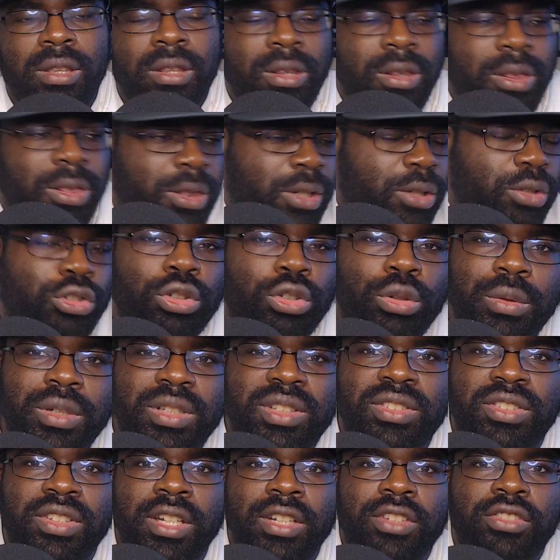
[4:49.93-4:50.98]
They're
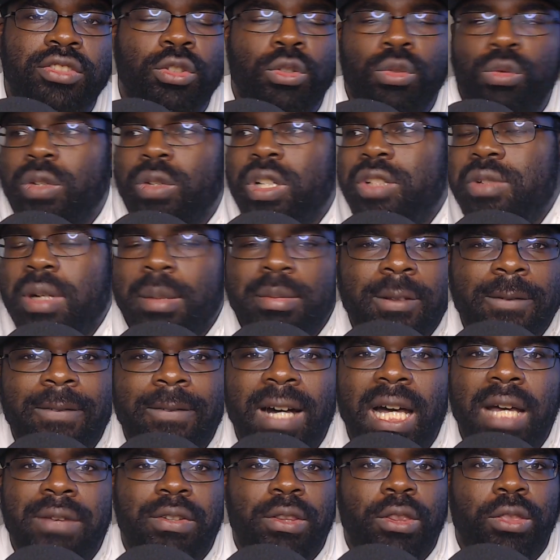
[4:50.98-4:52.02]
2-6. We dropped to
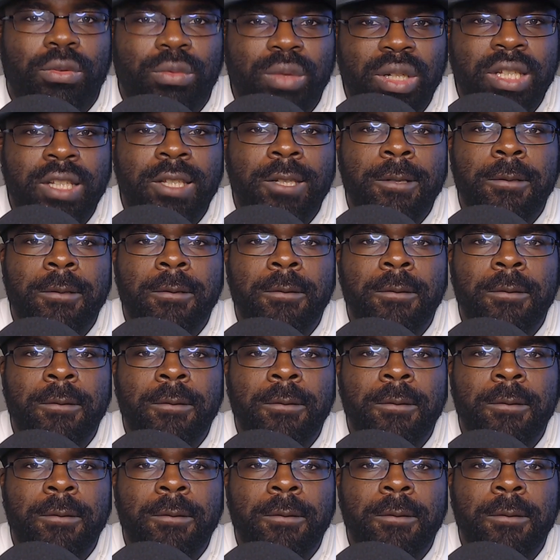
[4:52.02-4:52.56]
5-3.